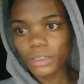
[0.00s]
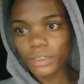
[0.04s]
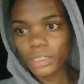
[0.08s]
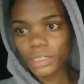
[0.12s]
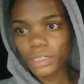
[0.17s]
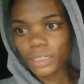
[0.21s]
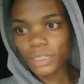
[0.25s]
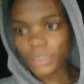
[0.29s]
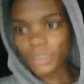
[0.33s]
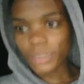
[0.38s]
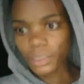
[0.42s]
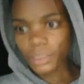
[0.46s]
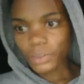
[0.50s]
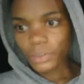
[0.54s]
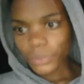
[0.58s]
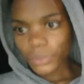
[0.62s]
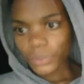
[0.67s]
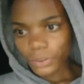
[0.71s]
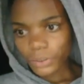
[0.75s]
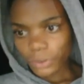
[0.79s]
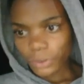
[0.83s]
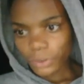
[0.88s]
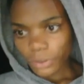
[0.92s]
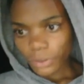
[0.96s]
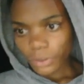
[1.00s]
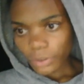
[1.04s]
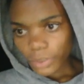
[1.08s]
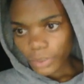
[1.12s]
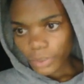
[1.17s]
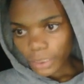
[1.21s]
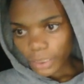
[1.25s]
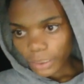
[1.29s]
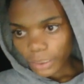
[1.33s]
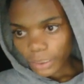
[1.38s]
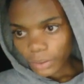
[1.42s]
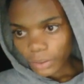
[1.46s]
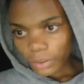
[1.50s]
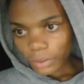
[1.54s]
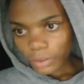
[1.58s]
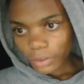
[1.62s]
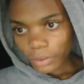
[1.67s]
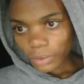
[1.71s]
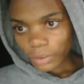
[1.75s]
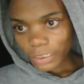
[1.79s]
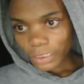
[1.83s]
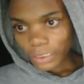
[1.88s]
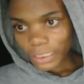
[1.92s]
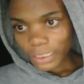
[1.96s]
and there you go. Here on
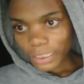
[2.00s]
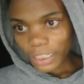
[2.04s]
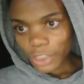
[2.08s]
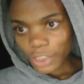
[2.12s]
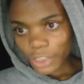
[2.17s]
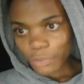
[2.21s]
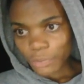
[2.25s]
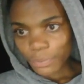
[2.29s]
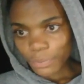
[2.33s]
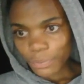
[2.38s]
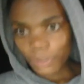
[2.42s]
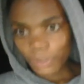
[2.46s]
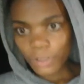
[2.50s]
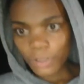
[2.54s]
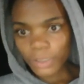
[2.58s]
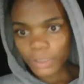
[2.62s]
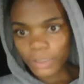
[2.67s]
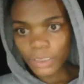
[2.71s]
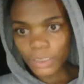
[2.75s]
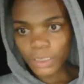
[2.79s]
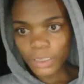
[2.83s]
the export,